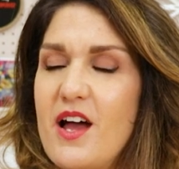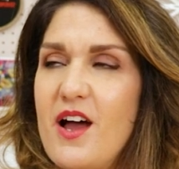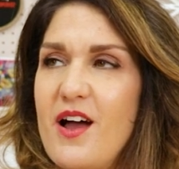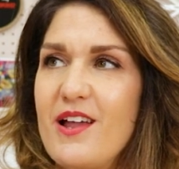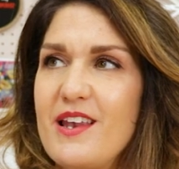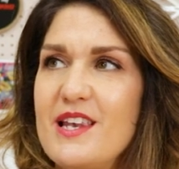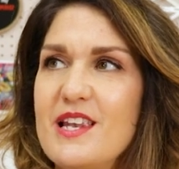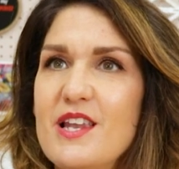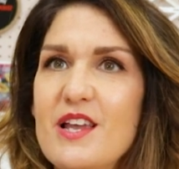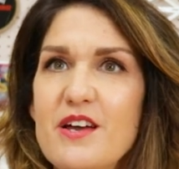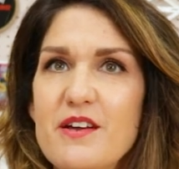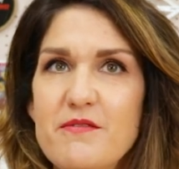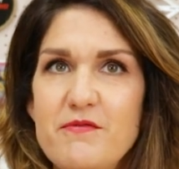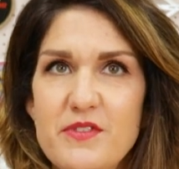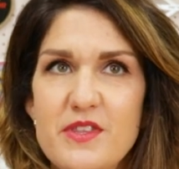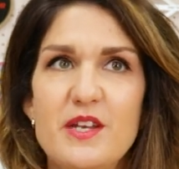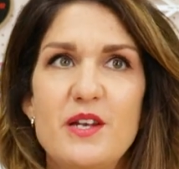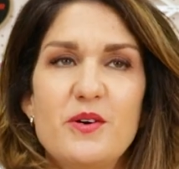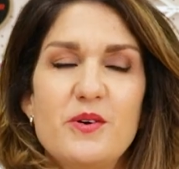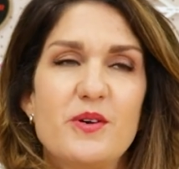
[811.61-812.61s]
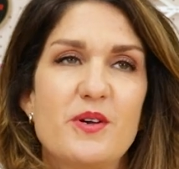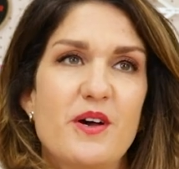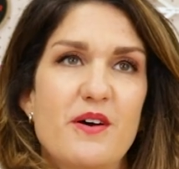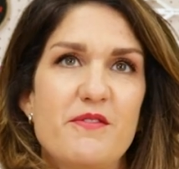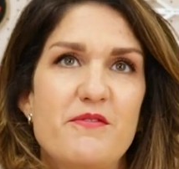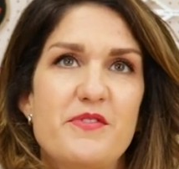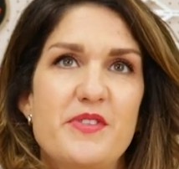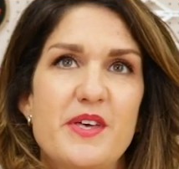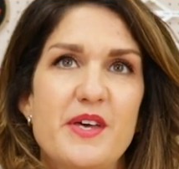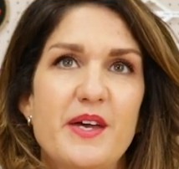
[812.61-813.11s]
I love the look
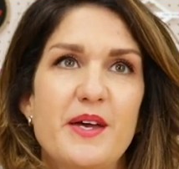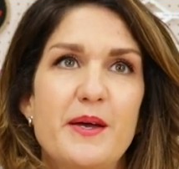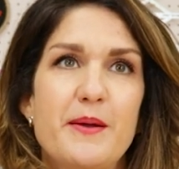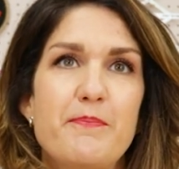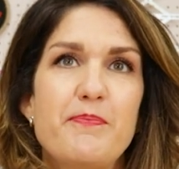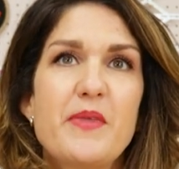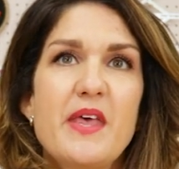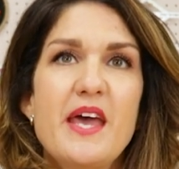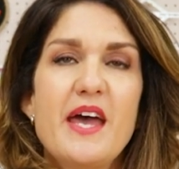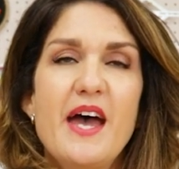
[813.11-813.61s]
of them.